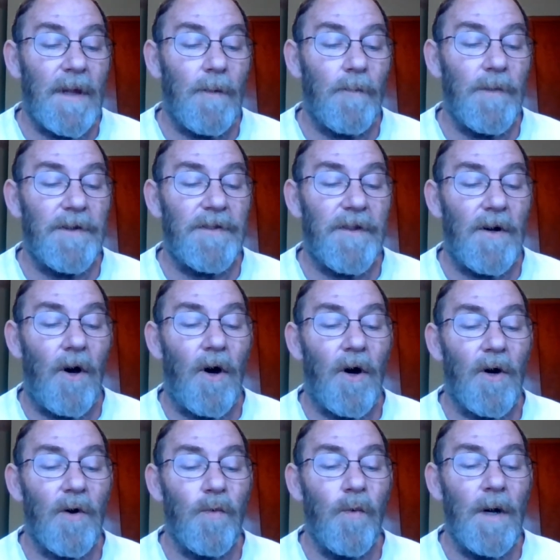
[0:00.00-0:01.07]
with an
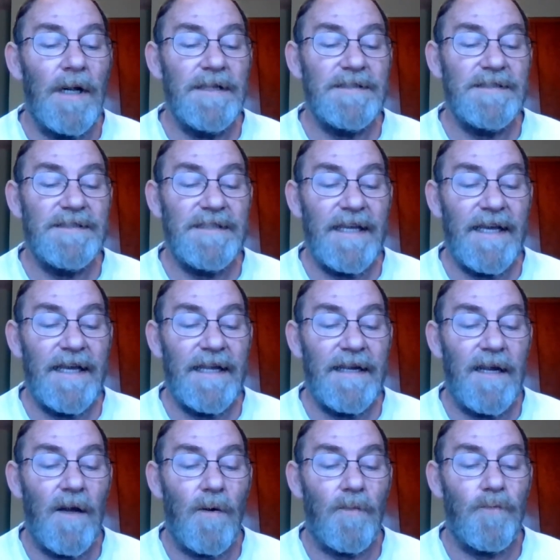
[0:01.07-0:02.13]
R1
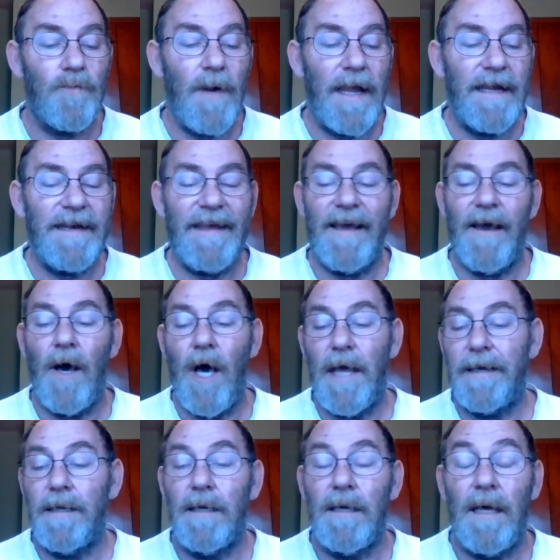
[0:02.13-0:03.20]
Zen Radeon.